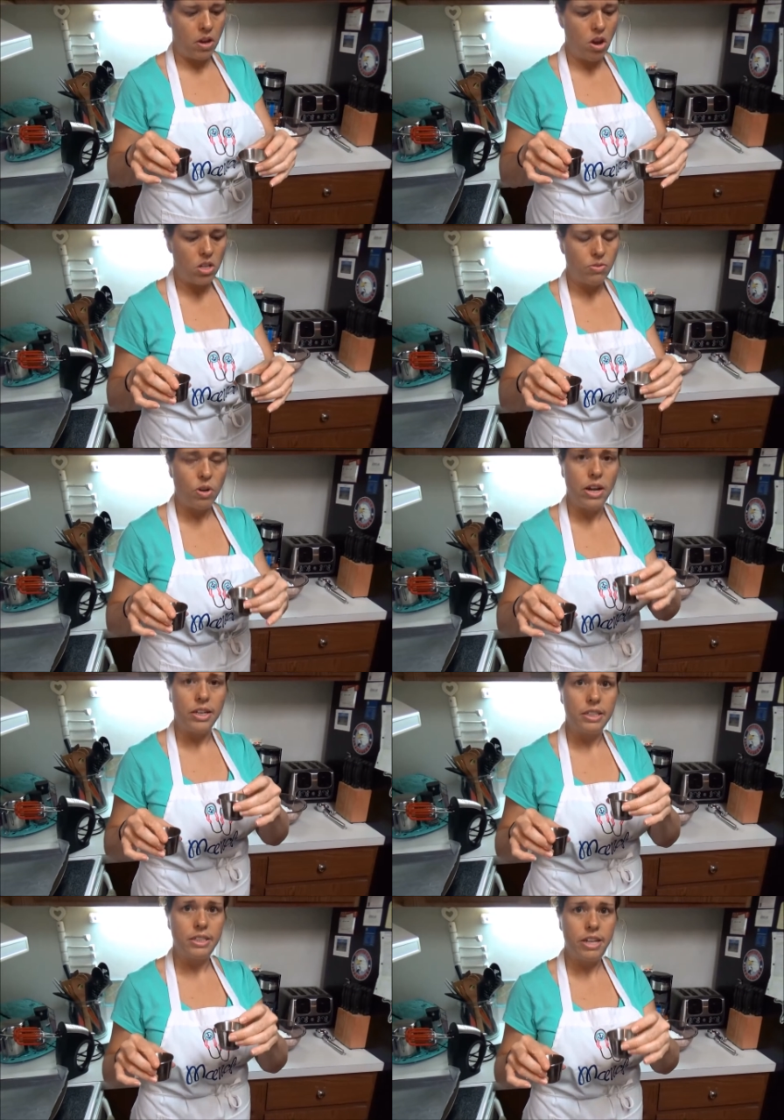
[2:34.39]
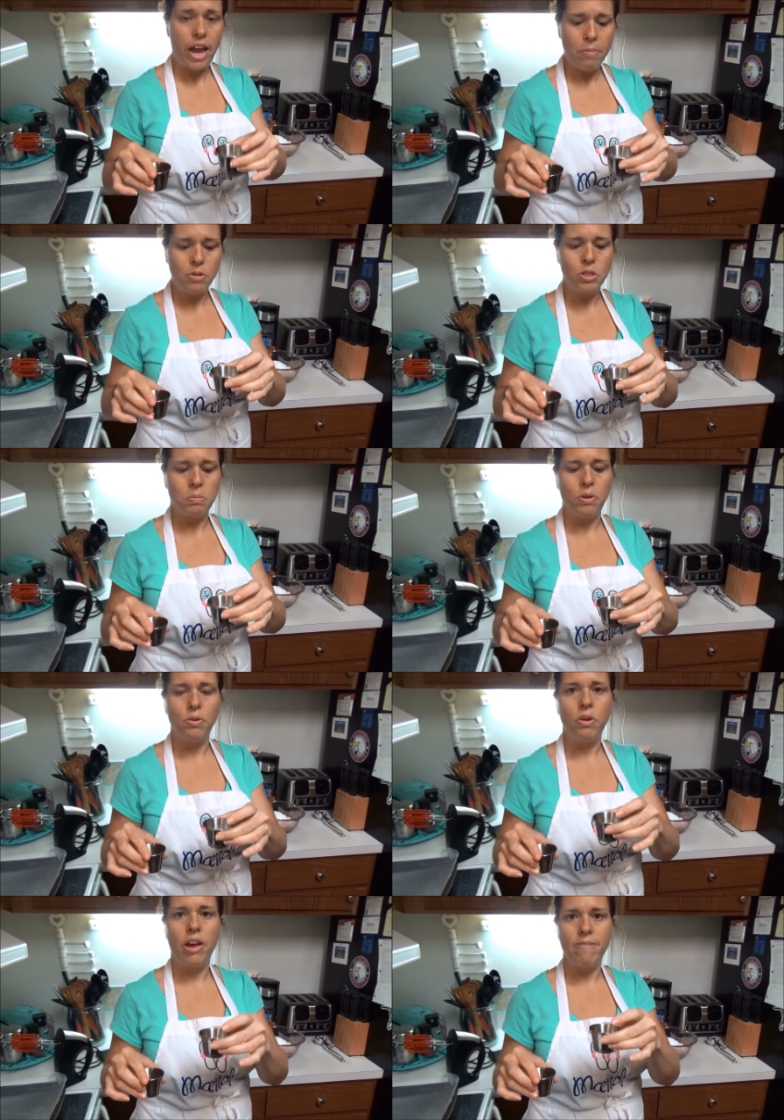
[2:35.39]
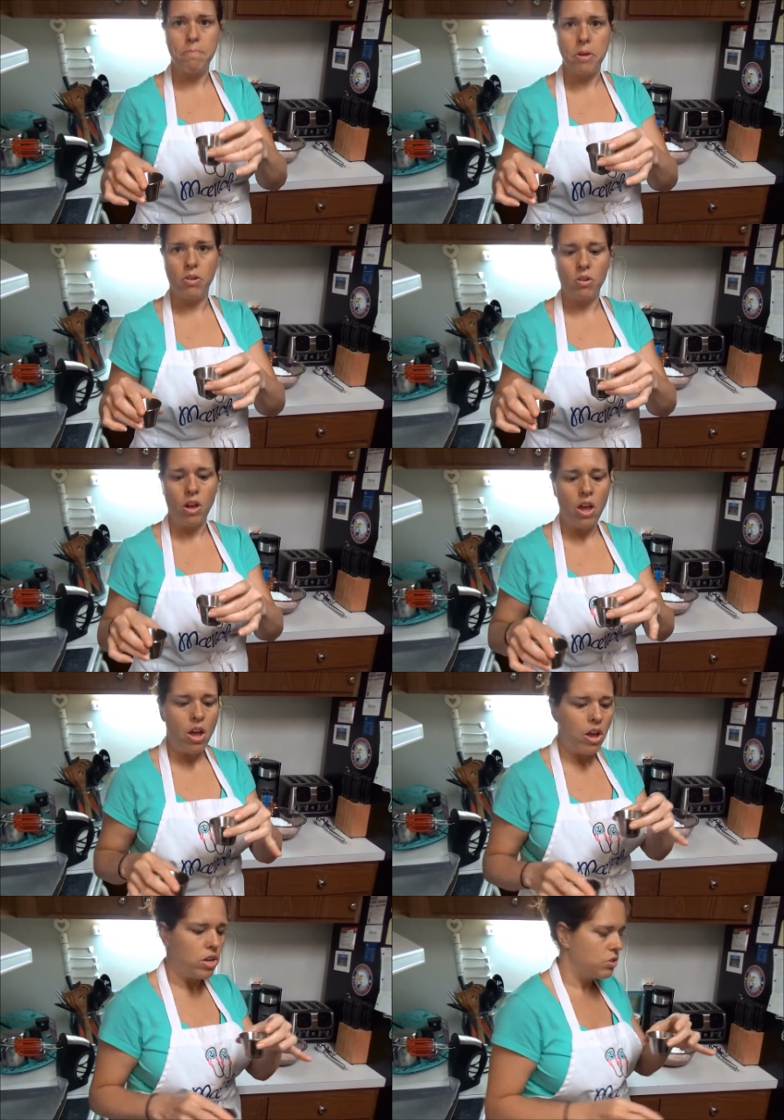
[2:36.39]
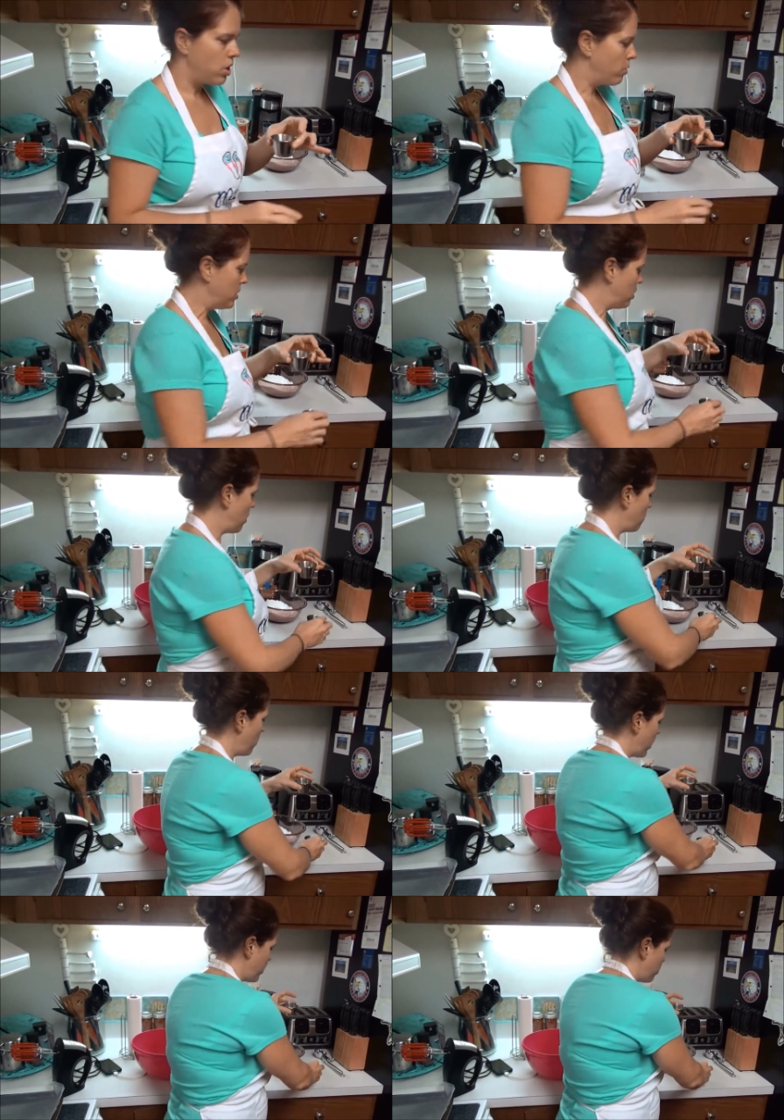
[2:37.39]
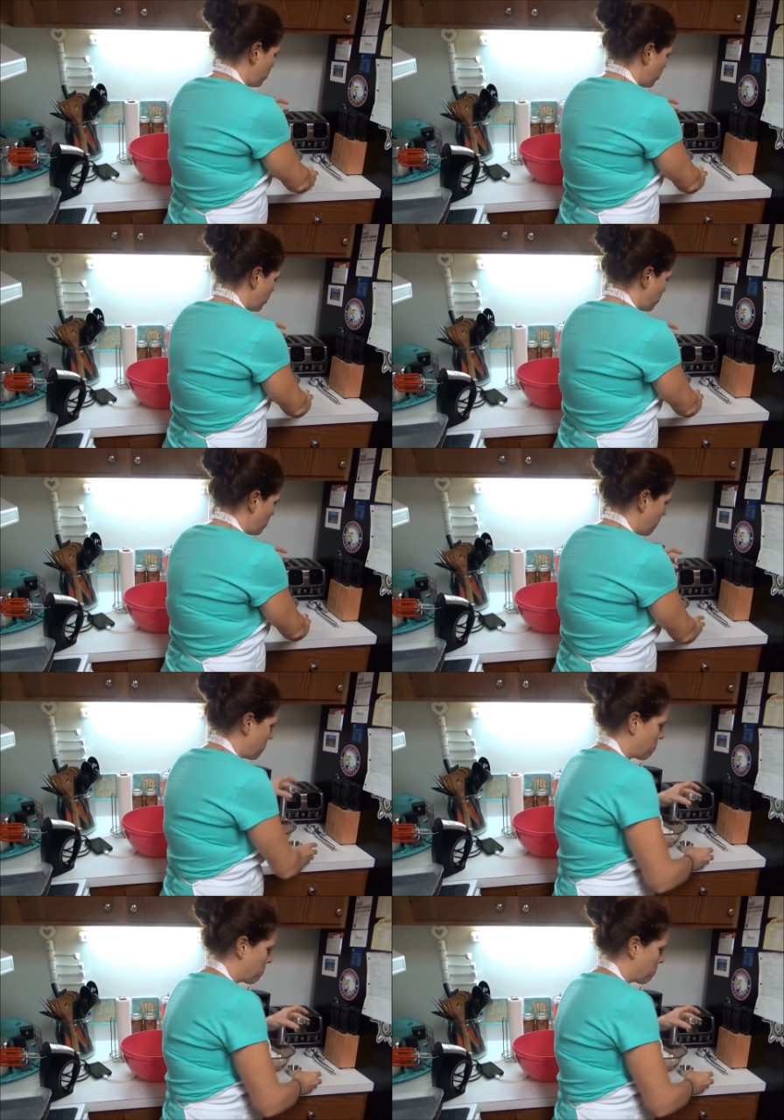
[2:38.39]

it calls for a tablespoon of milk. So until I'm ready to